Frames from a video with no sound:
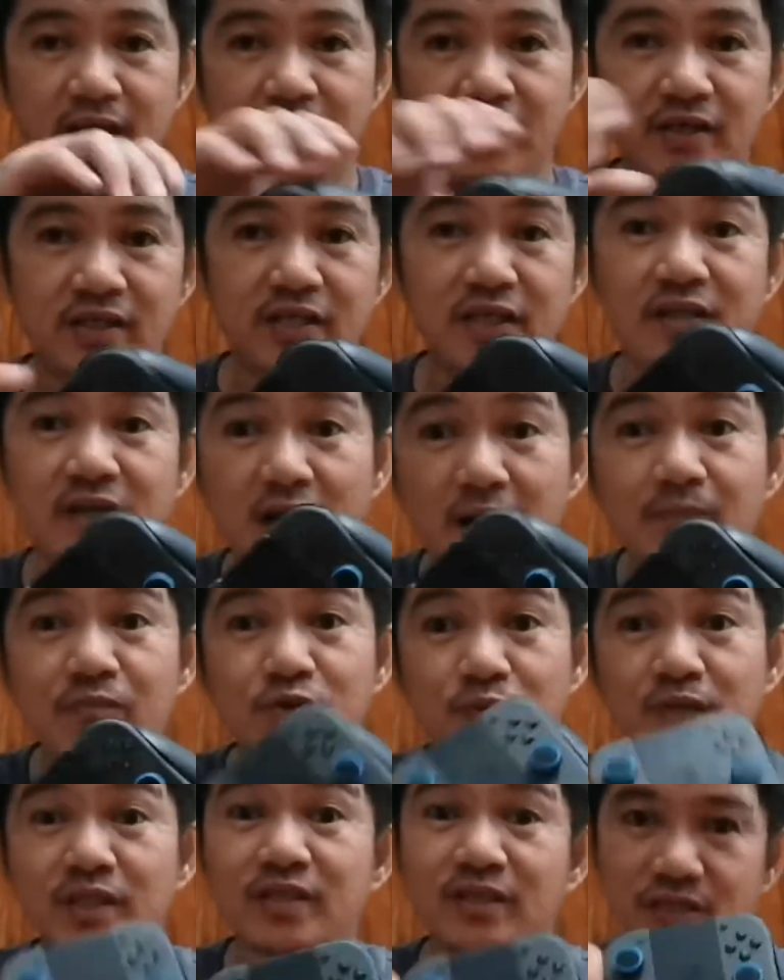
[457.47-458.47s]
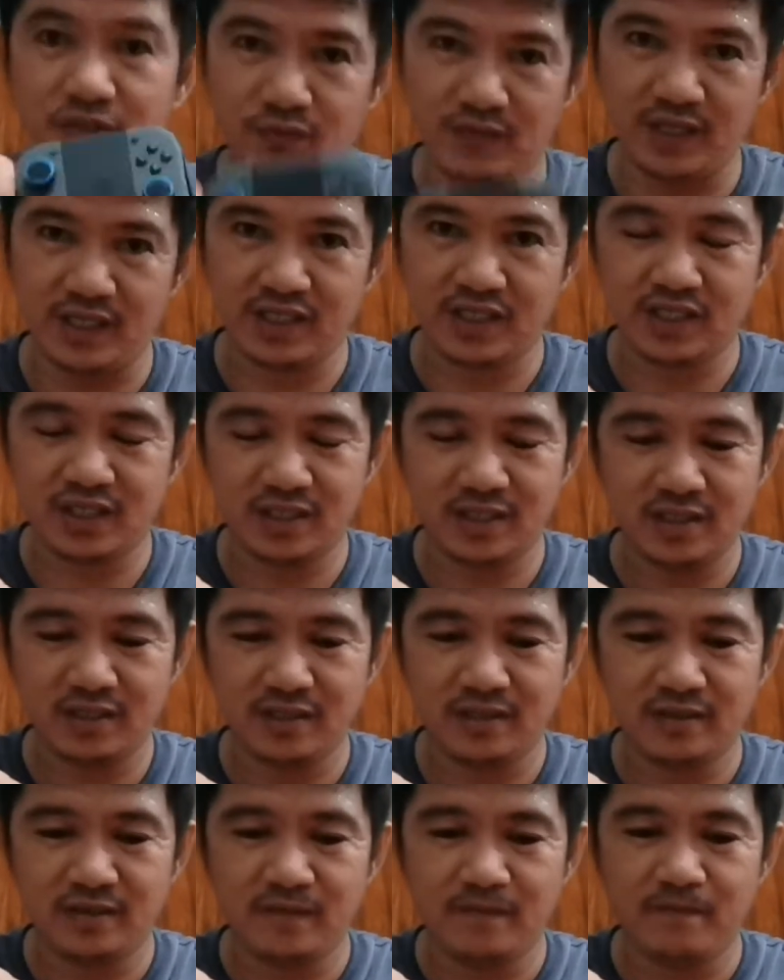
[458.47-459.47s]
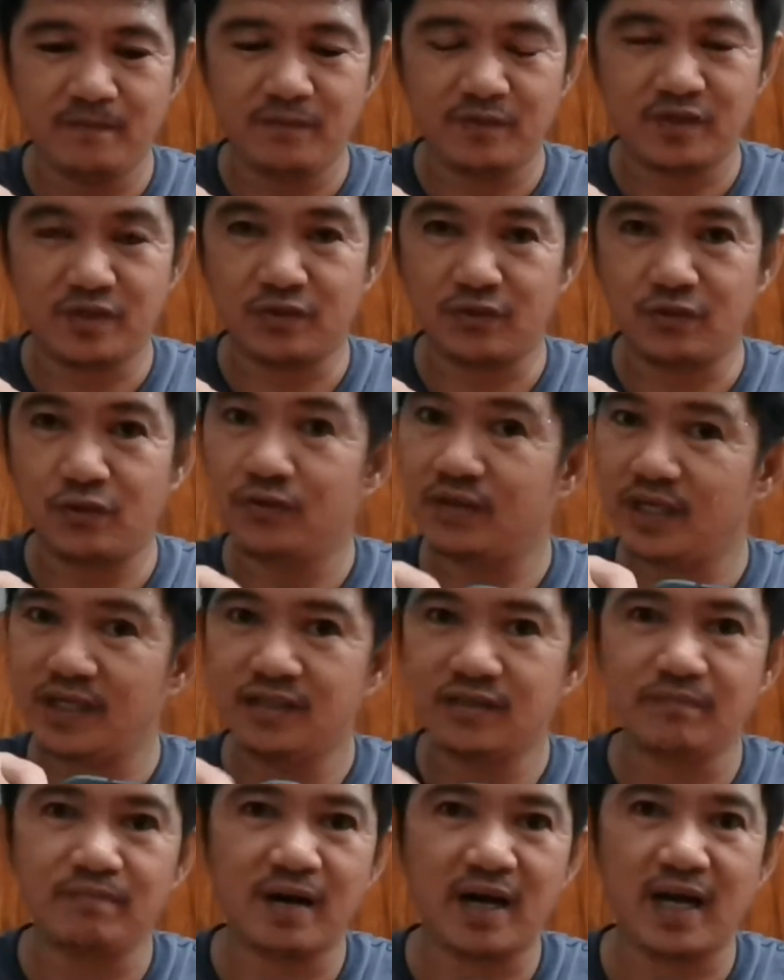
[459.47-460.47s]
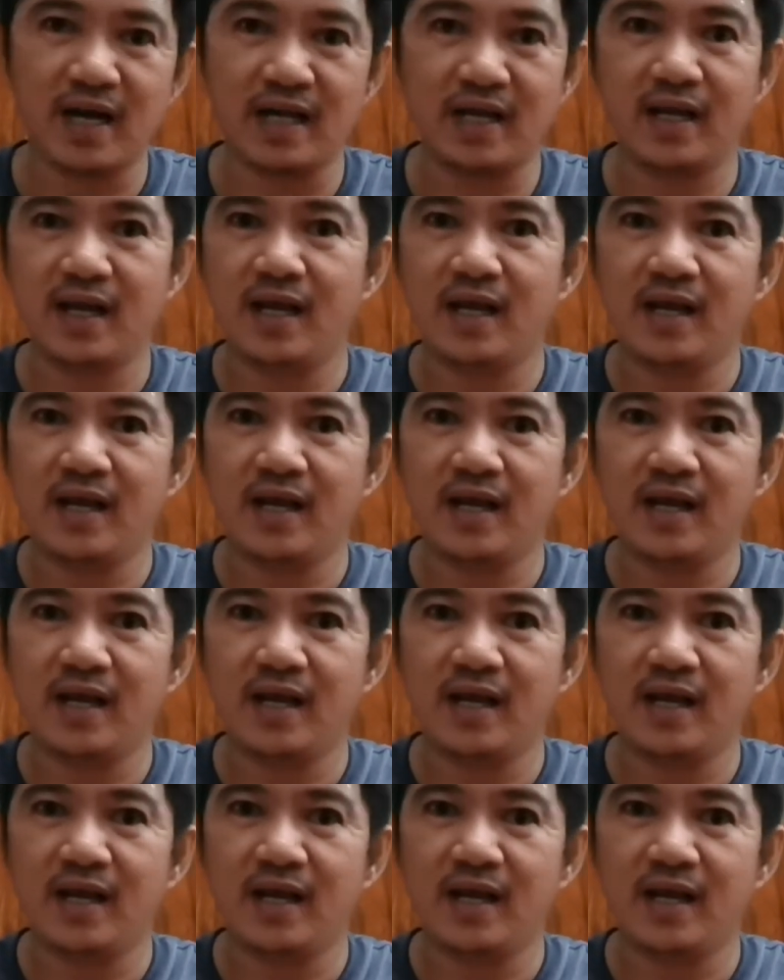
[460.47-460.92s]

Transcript: Because it comes with your Switch, so no need to buy,